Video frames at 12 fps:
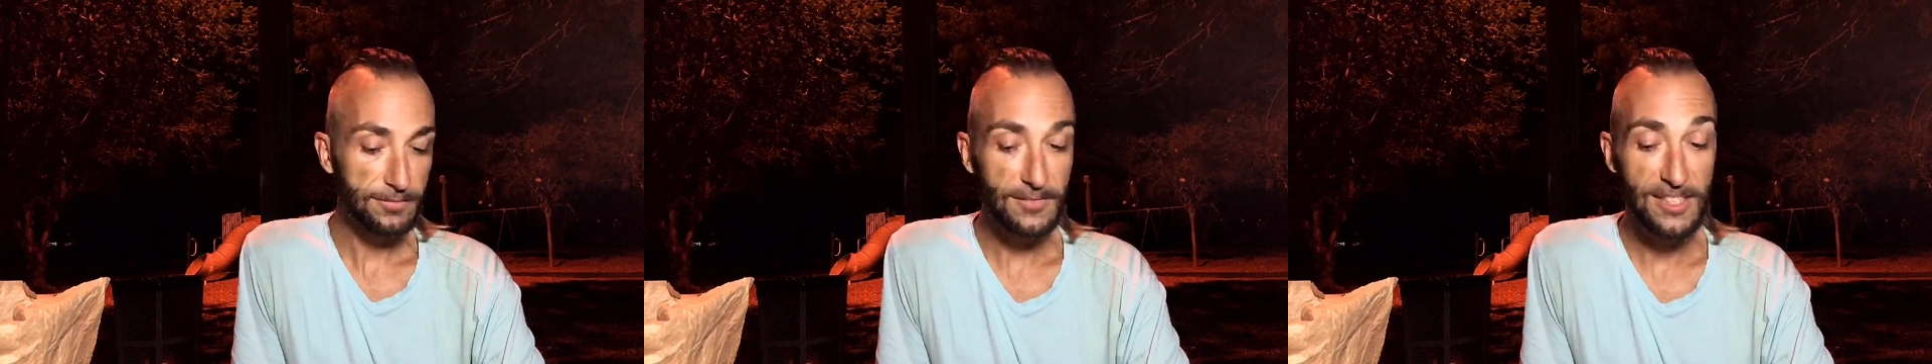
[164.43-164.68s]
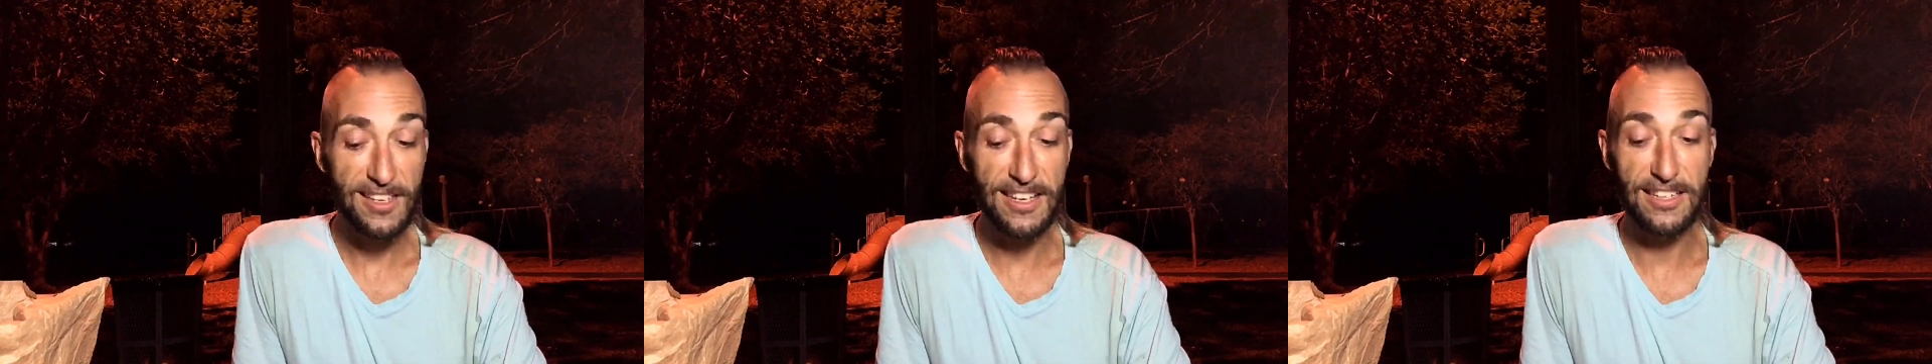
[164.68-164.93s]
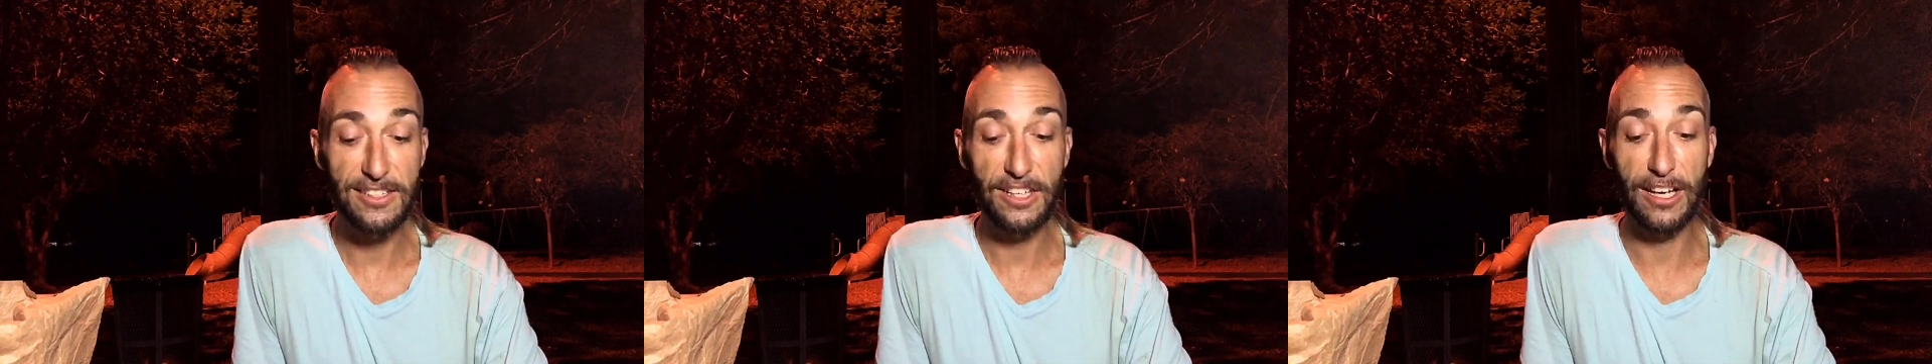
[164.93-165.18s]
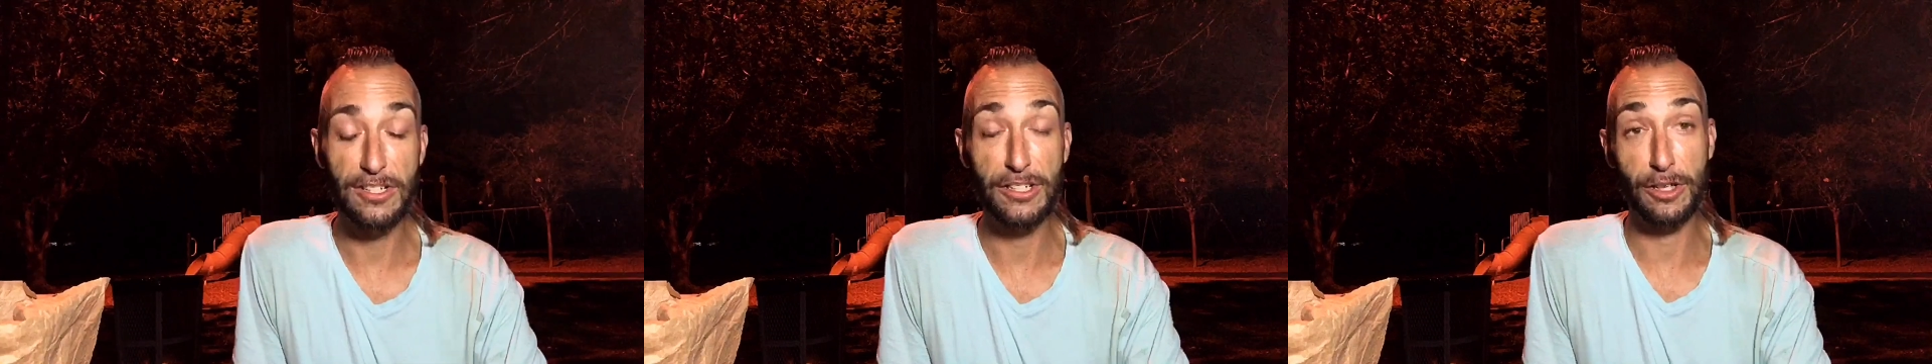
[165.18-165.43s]
And
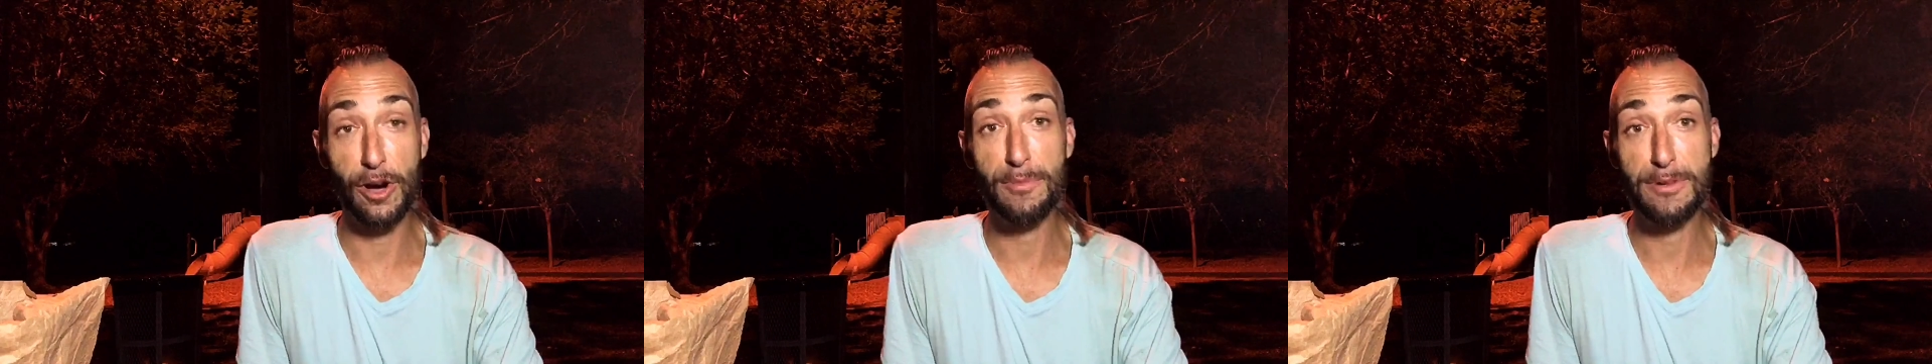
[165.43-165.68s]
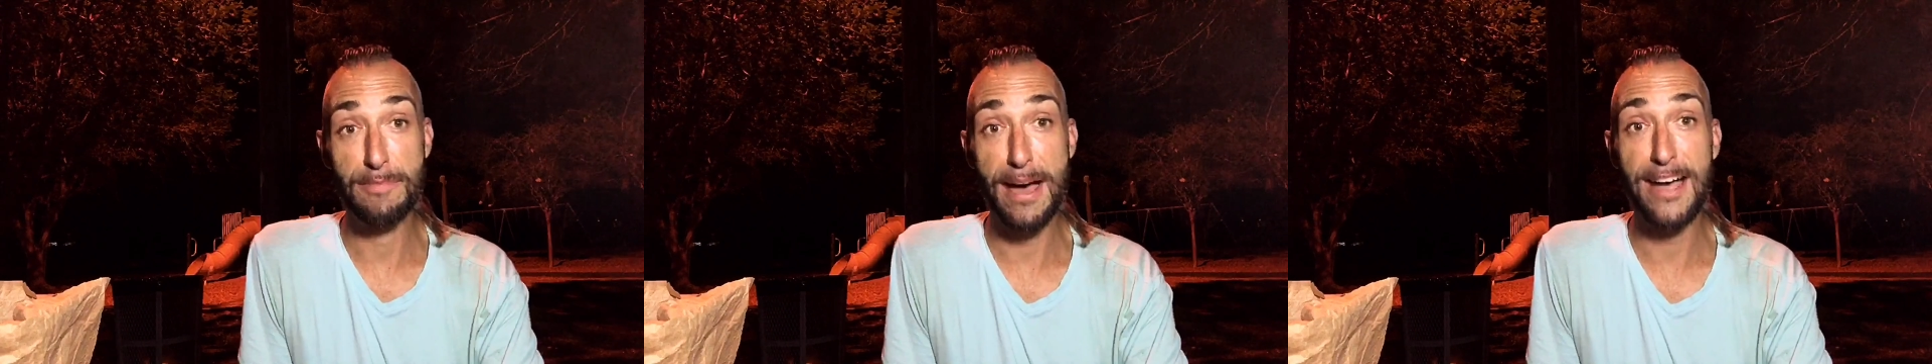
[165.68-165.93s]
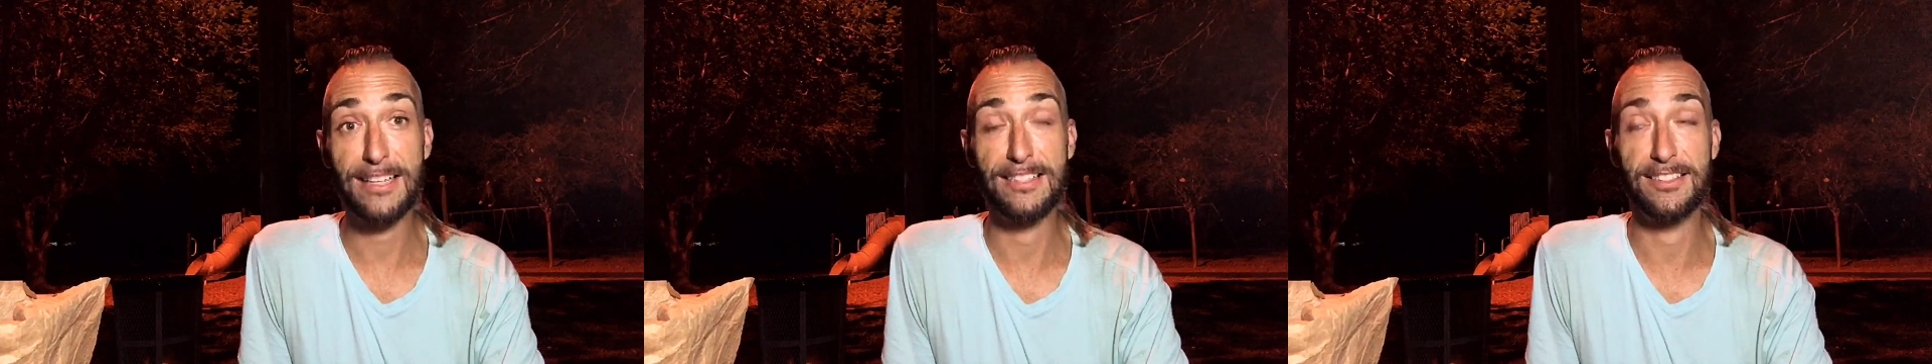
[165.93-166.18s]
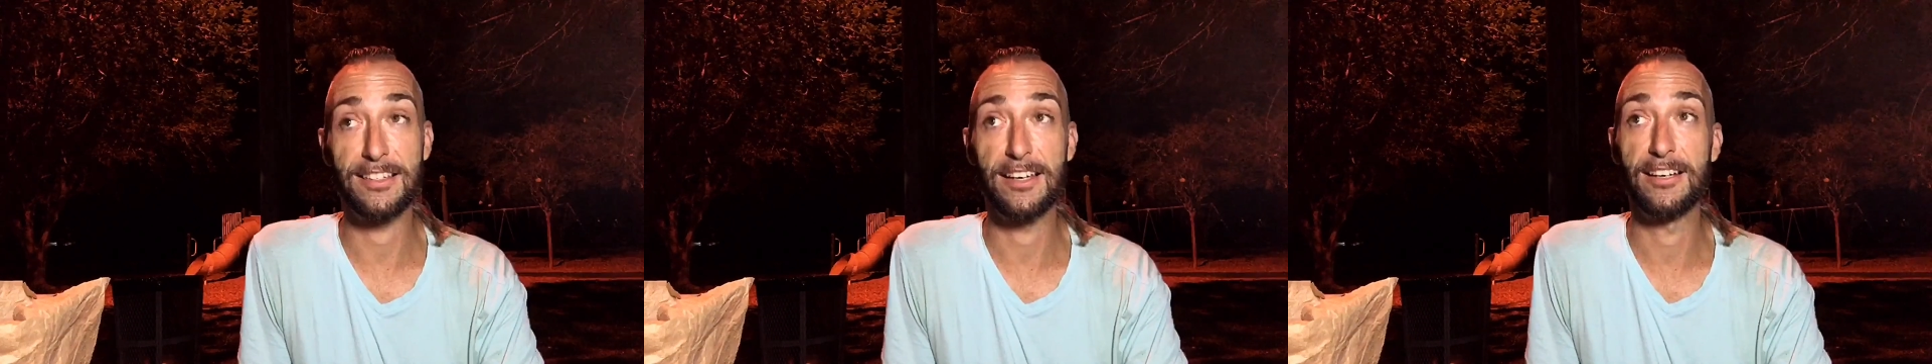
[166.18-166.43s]
she called me back and
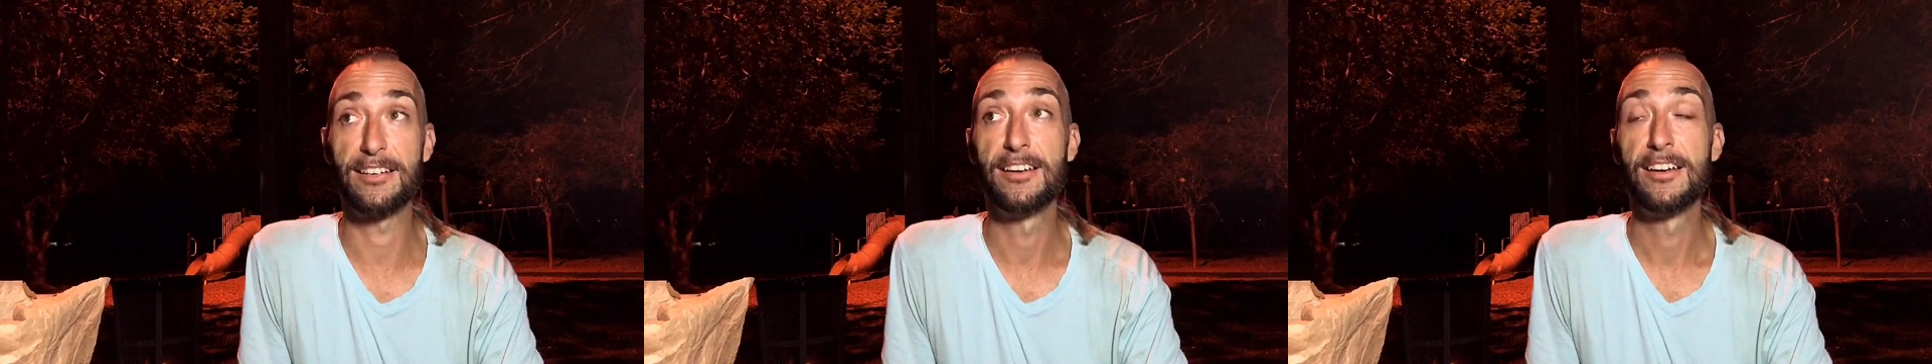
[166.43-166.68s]
said